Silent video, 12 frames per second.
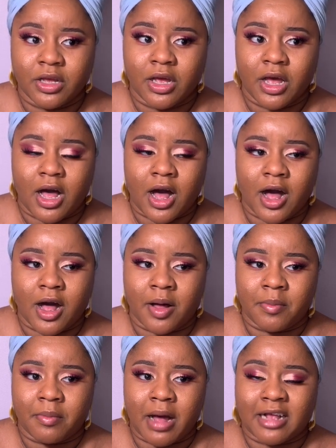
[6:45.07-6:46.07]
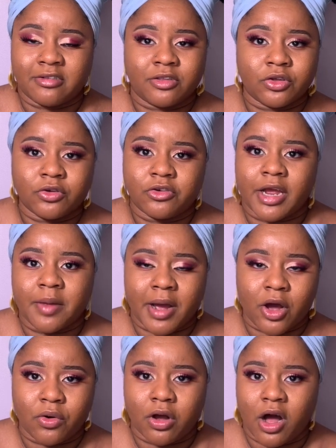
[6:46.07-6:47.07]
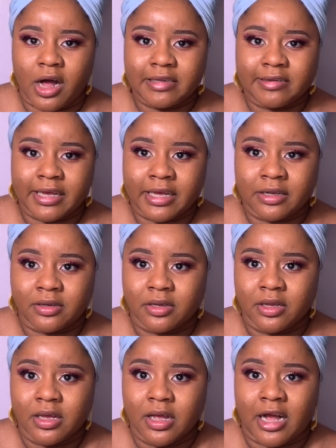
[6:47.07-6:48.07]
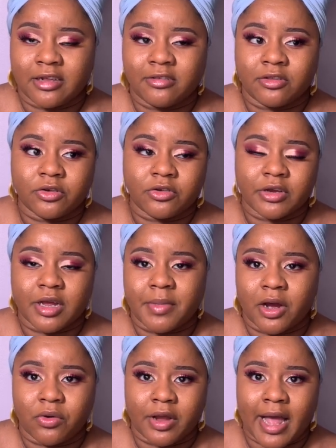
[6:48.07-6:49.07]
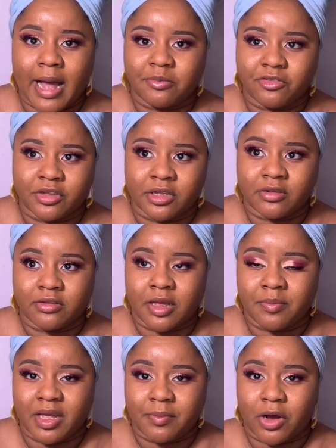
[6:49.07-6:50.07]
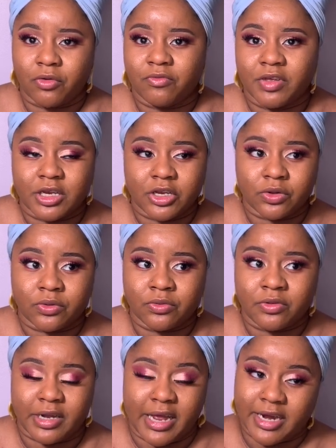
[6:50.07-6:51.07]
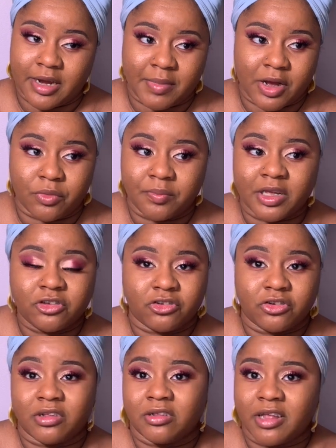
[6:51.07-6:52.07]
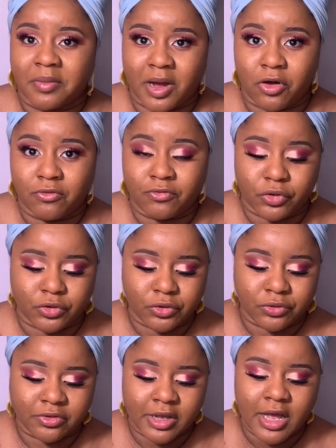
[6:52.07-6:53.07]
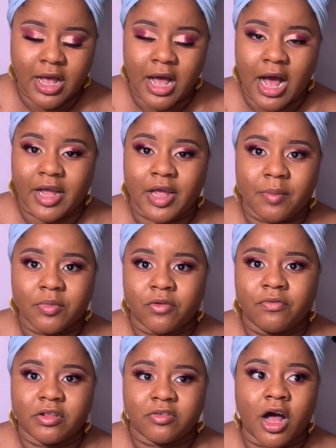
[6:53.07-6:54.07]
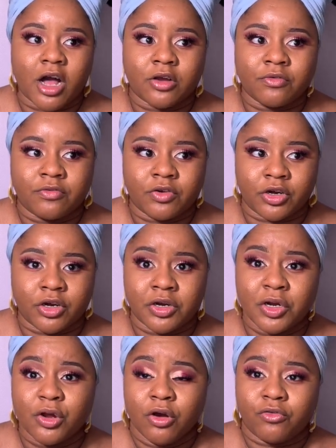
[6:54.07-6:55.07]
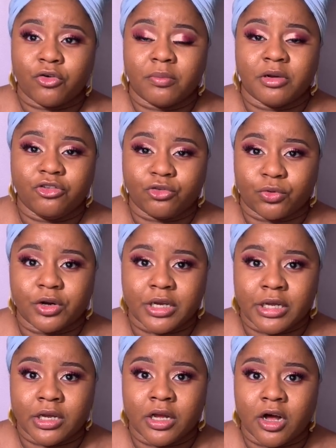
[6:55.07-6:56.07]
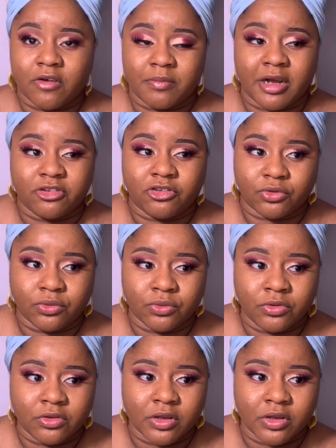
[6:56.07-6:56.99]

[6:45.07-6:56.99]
I still create my own content. I still create my own captions and make my own videos and edit my own pictures and take my own photos. I am the photographer for majority of my shoots.